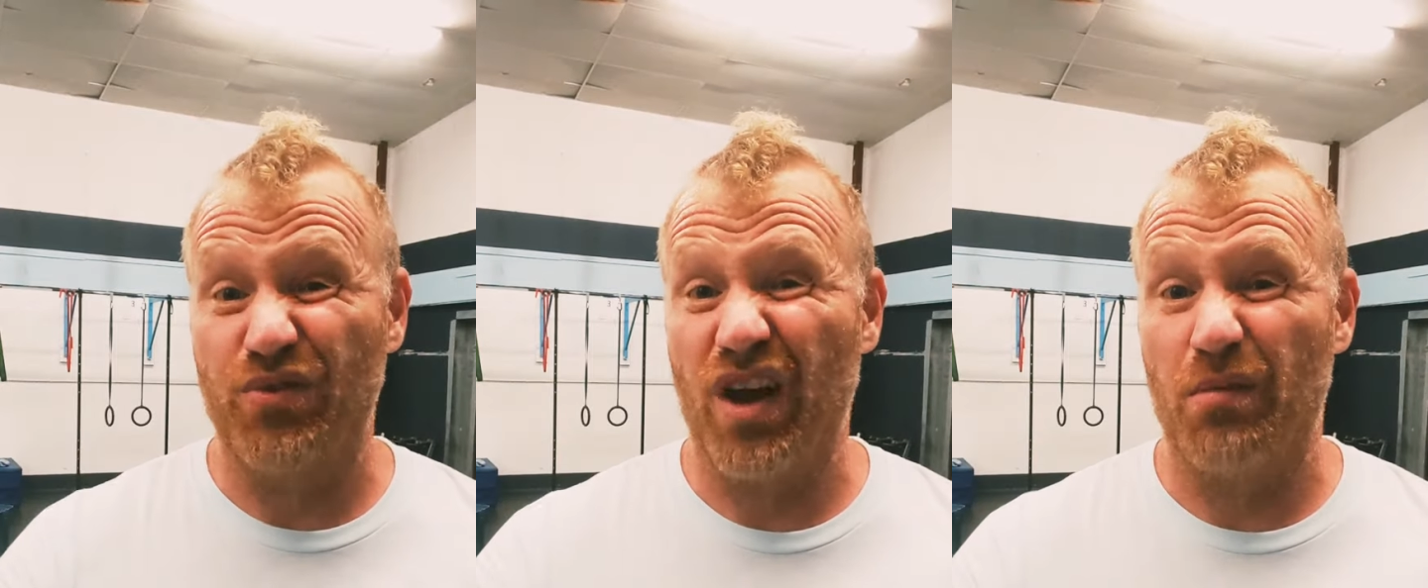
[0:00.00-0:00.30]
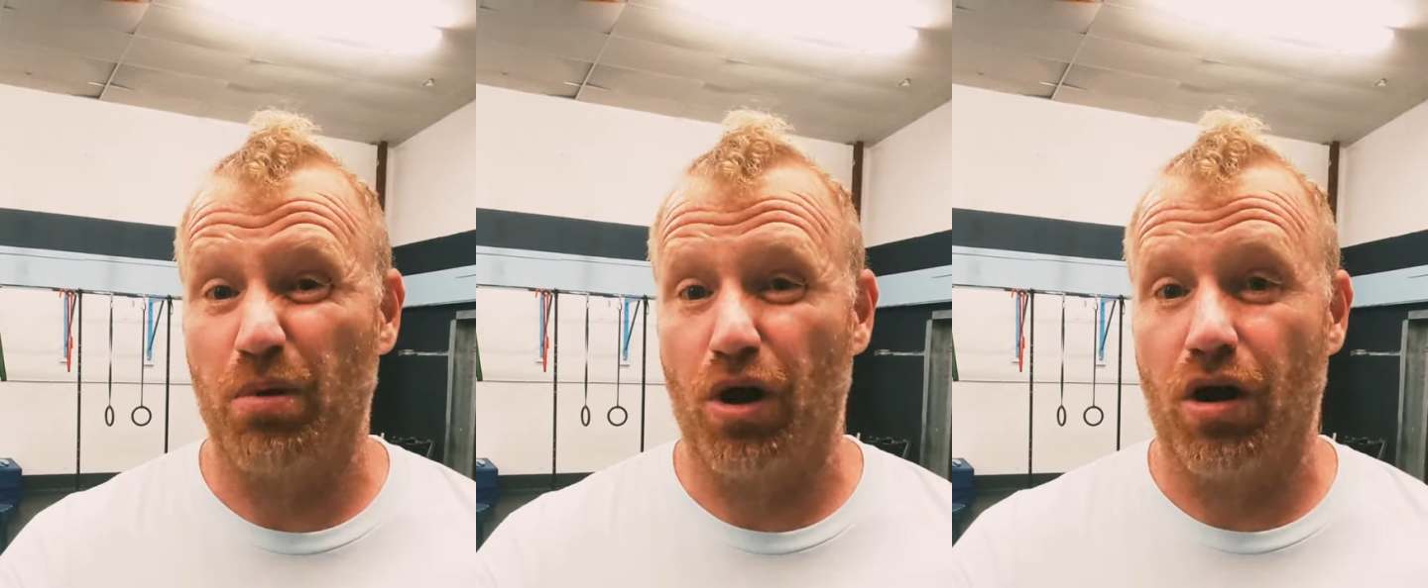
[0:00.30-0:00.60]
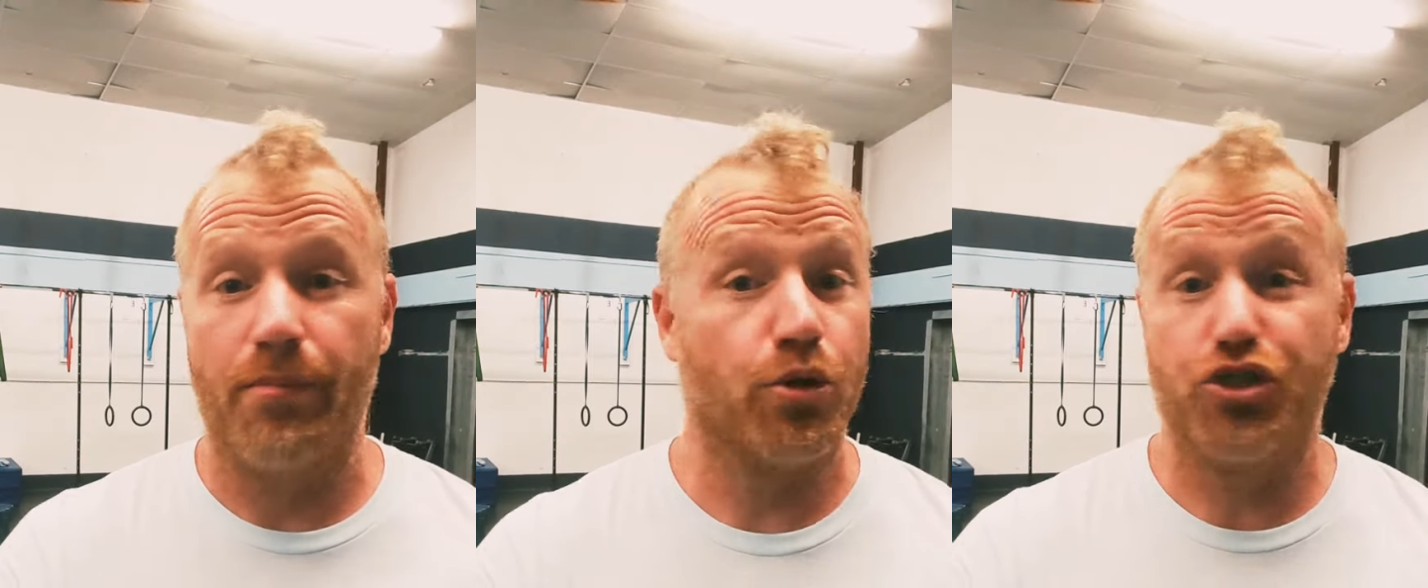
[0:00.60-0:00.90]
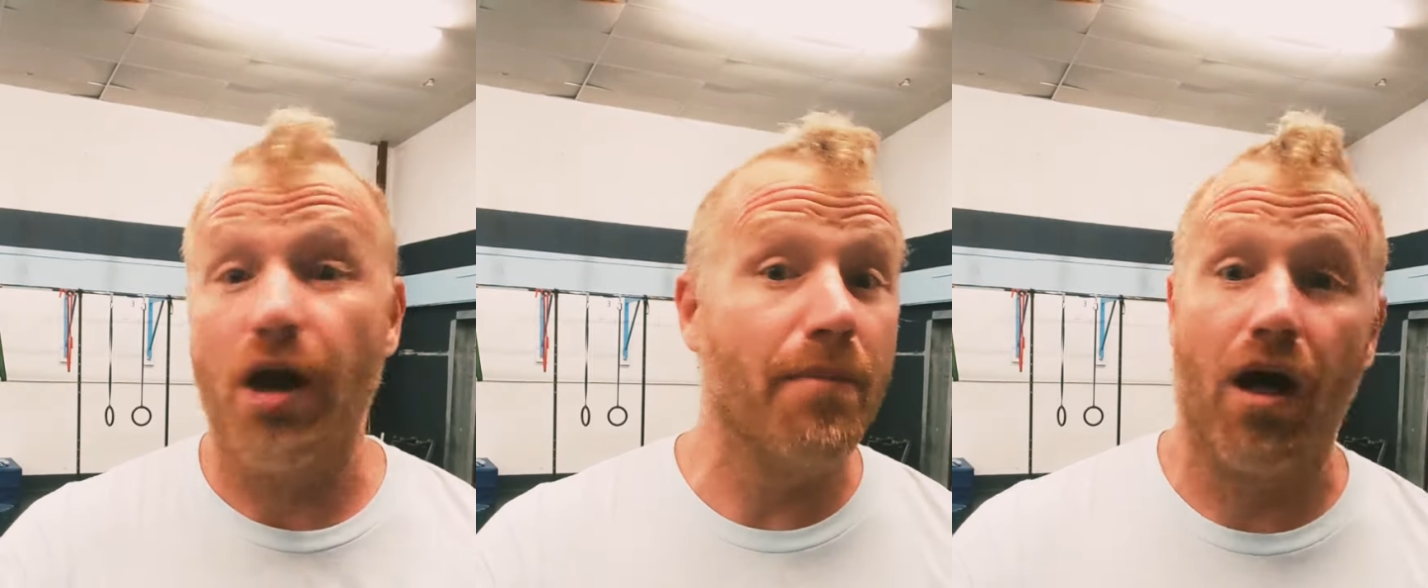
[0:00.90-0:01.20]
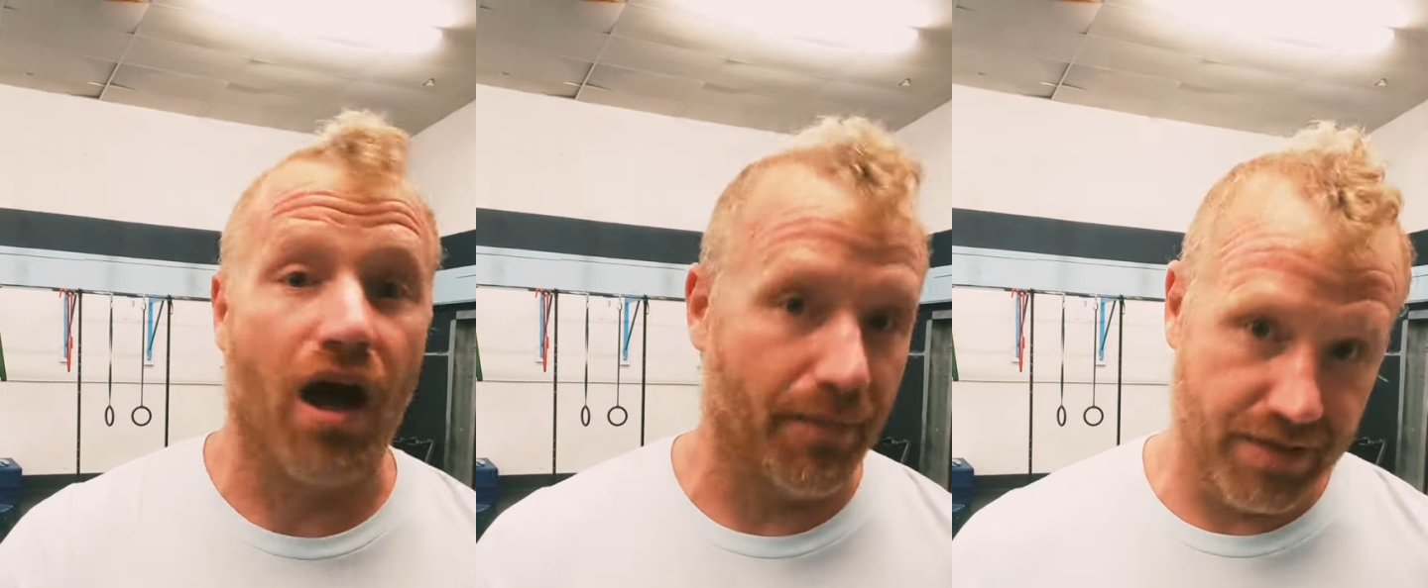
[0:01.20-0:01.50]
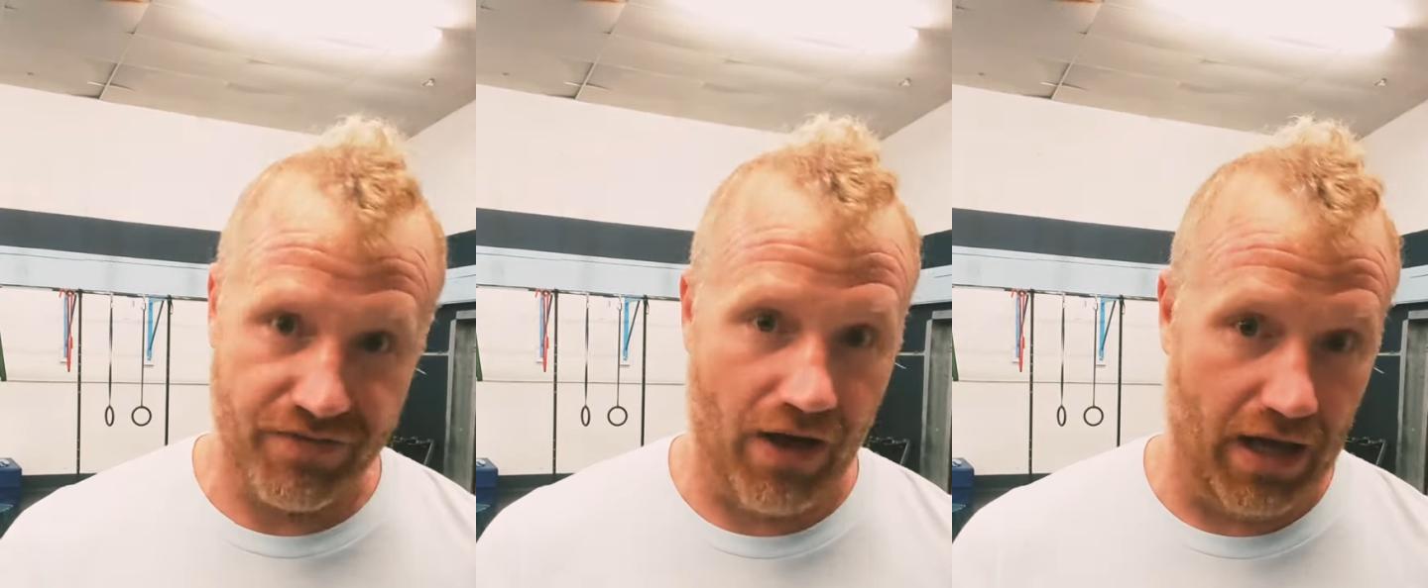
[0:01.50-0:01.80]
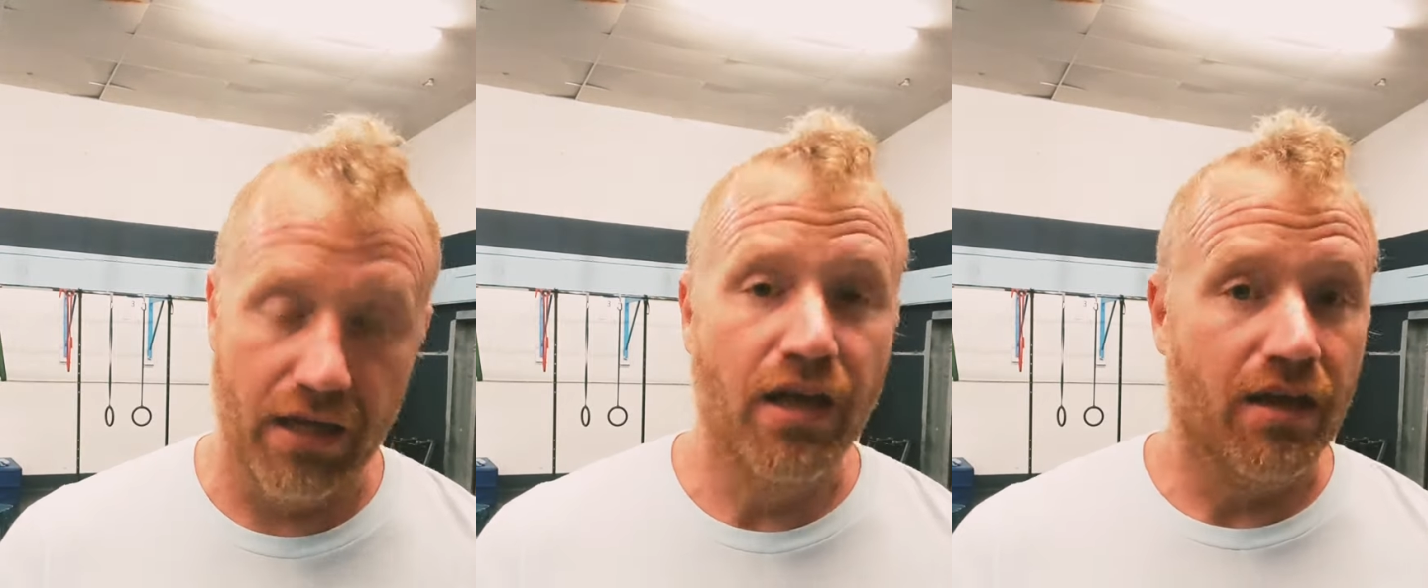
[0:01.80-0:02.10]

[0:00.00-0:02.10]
you've got a bar hop or dumbbell hop is fine